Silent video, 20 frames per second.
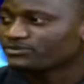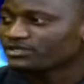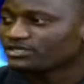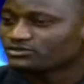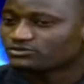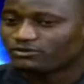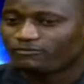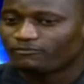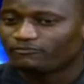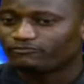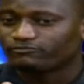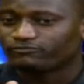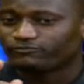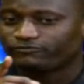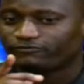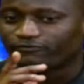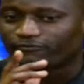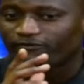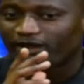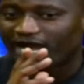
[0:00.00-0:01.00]
So
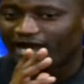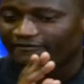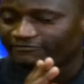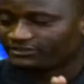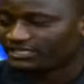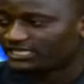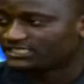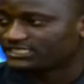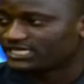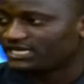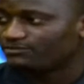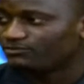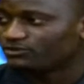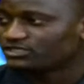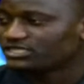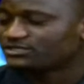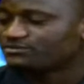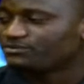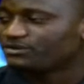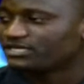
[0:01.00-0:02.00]
after Chan,
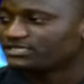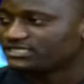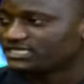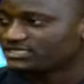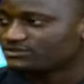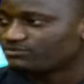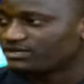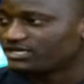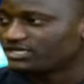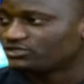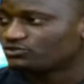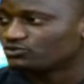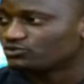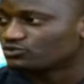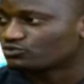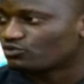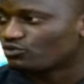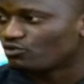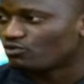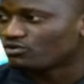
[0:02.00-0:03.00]
Moses Piri has just managed to
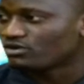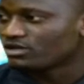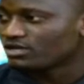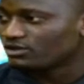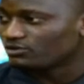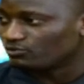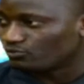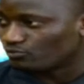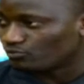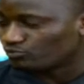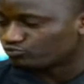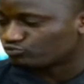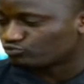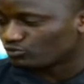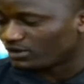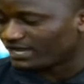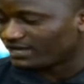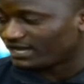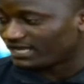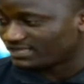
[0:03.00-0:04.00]
score
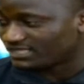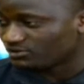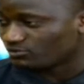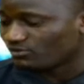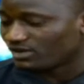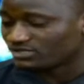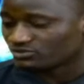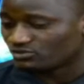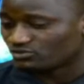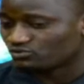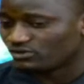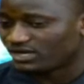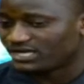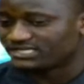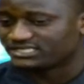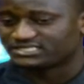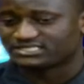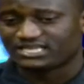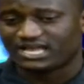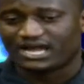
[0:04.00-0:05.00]
once or
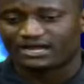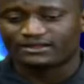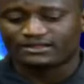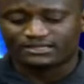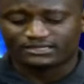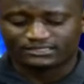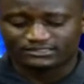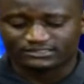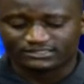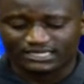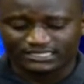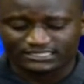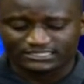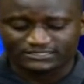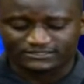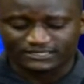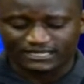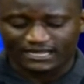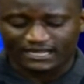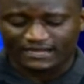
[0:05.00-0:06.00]
twice. Yeah,
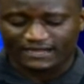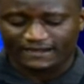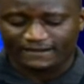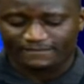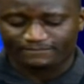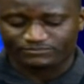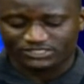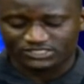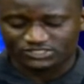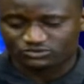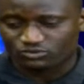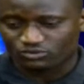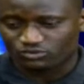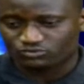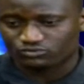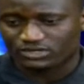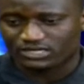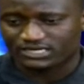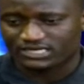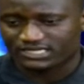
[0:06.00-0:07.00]
yes, he
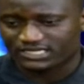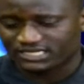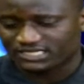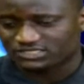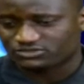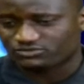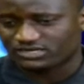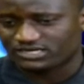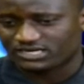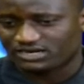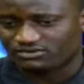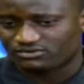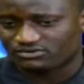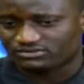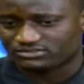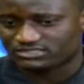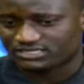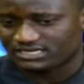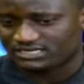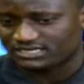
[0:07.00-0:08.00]
scored 1 against Red
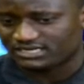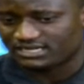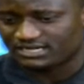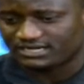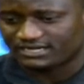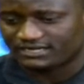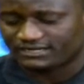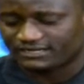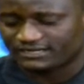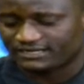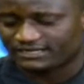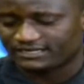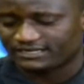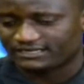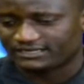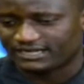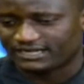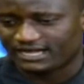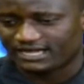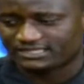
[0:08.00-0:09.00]
Arrows, and
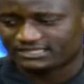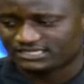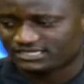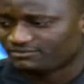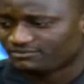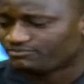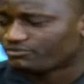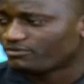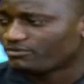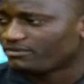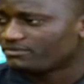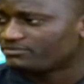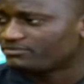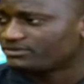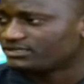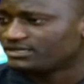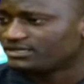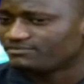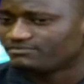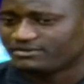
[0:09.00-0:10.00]
I think
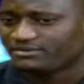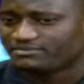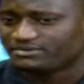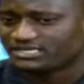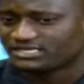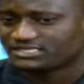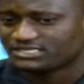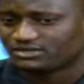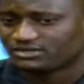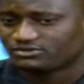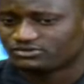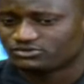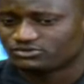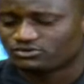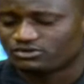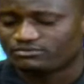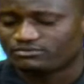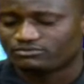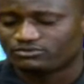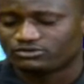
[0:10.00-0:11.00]
probably maybe that's the only
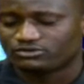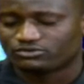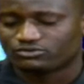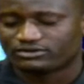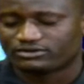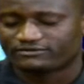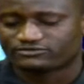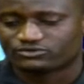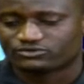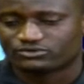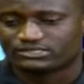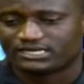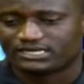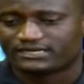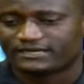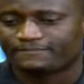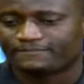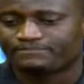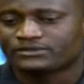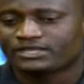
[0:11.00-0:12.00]
game we could have scored.
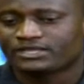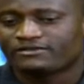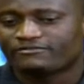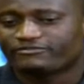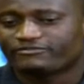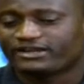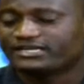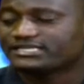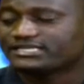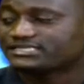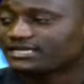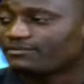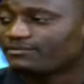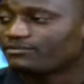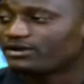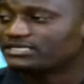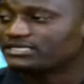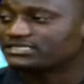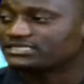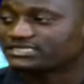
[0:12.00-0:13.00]
And Friday
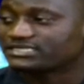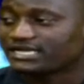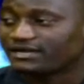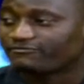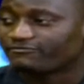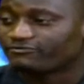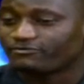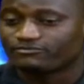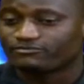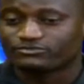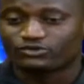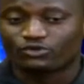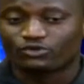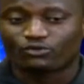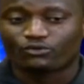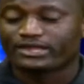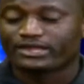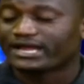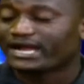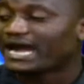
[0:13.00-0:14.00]
Samu has come from
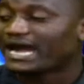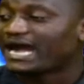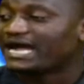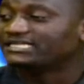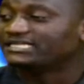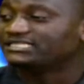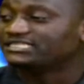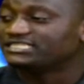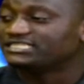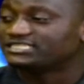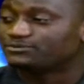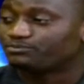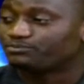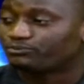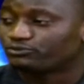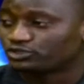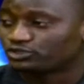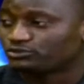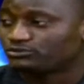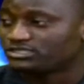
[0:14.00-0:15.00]
nowhere and he's
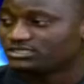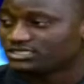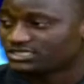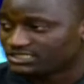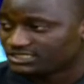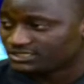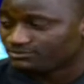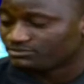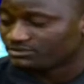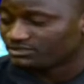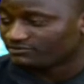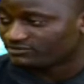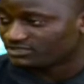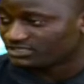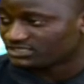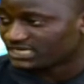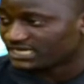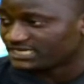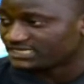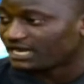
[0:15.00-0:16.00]
pushed this
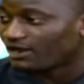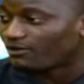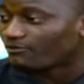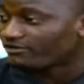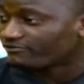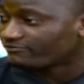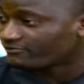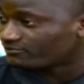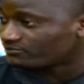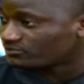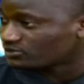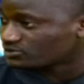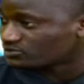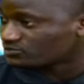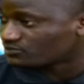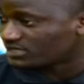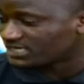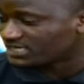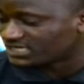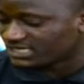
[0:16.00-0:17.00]
GBFC side away from
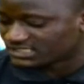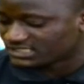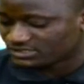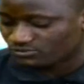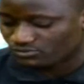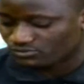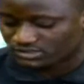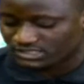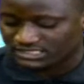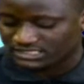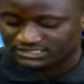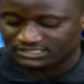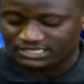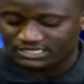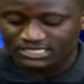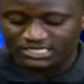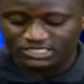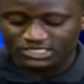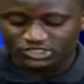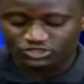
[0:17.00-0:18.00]
those relegation waters,
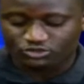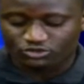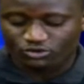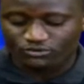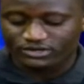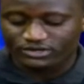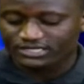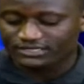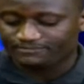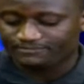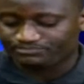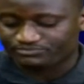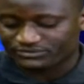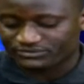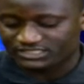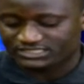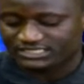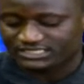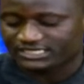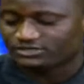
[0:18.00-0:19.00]
scoring
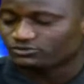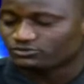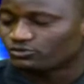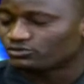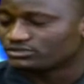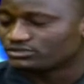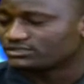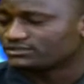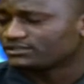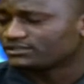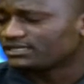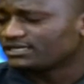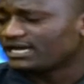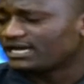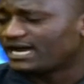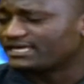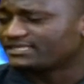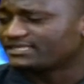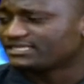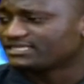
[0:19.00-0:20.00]
10 goals.
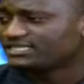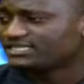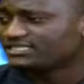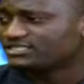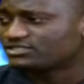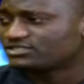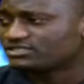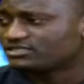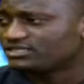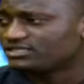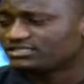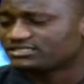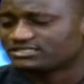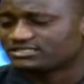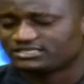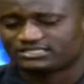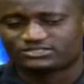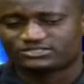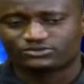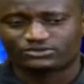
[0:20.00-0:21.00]
I think
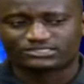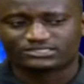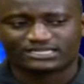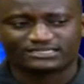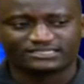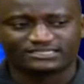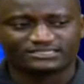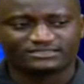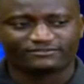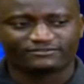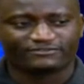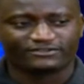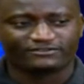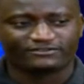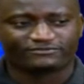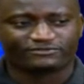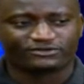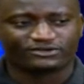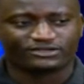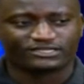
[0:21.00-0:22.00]
it's not an easy
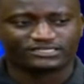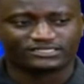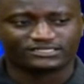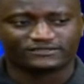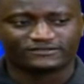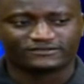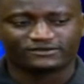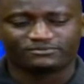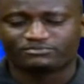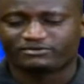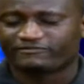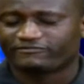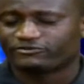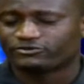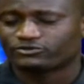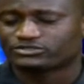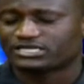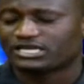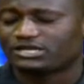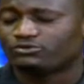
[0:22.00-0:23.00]
feat for a Green
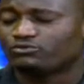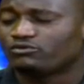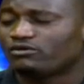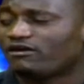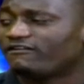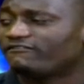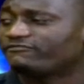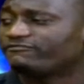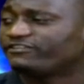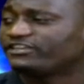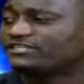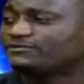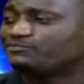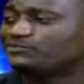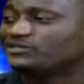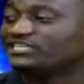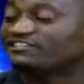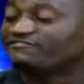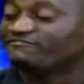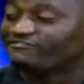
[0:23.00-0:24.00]
Buffalo side who
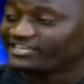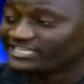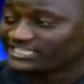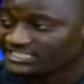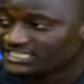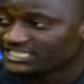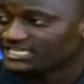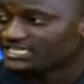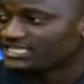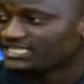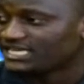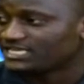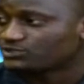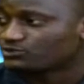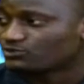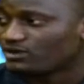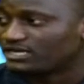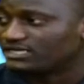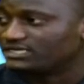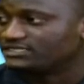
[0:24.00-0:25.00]
haven't been investing in their
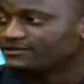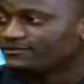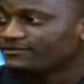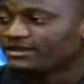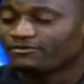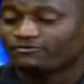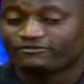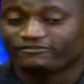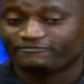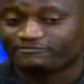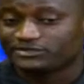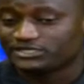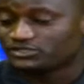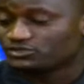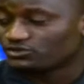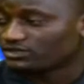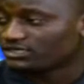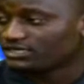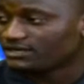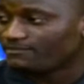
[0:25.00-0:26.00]
squad. We've
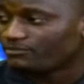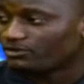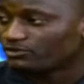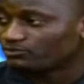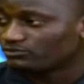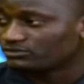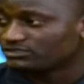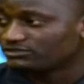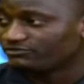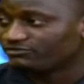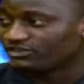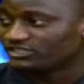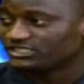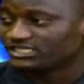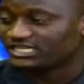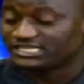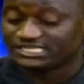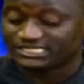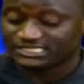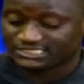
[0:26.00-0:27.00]
been talking about
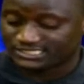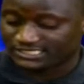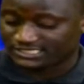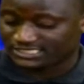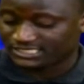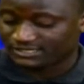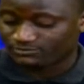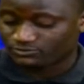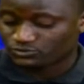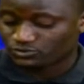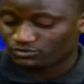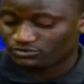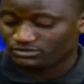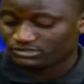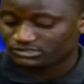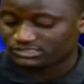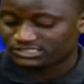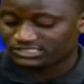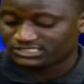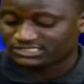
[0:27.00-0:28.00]
motivation. It's the same
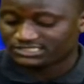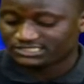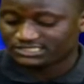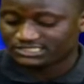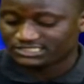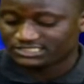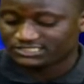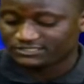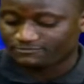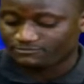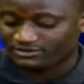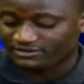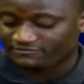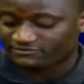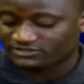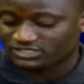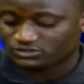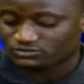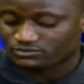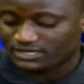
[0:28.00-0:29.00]
story with this
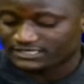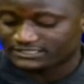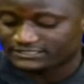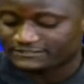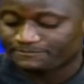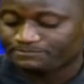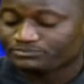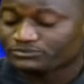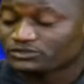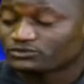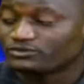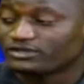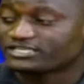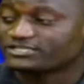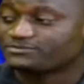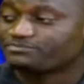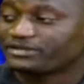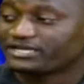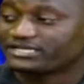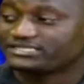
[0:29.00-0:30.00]
GBFC squad. You
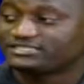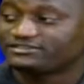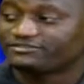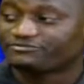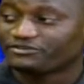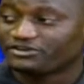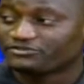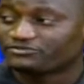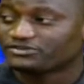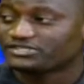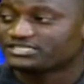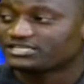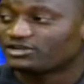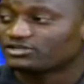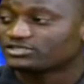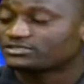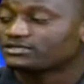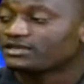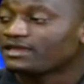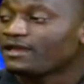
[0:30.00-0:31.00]
expect different
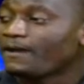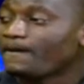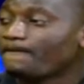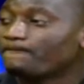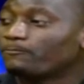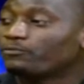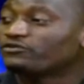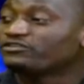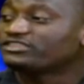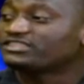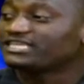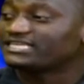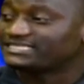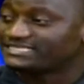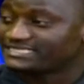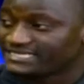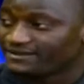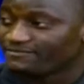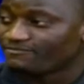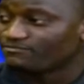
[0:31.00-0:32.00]
results with the
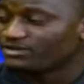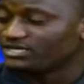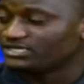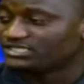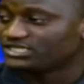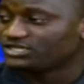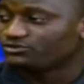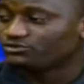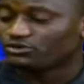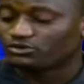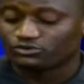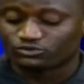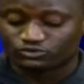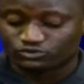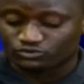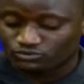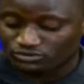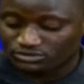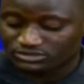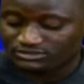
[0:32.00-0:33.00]
same material. You
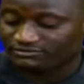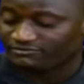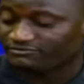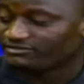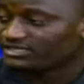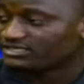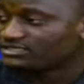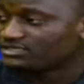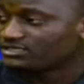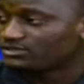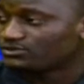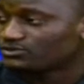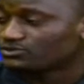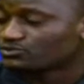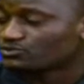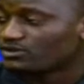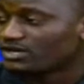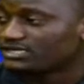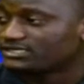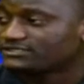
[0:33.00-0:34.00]
do not invest in your
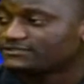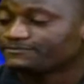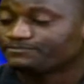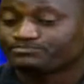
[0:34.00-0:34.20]
squad.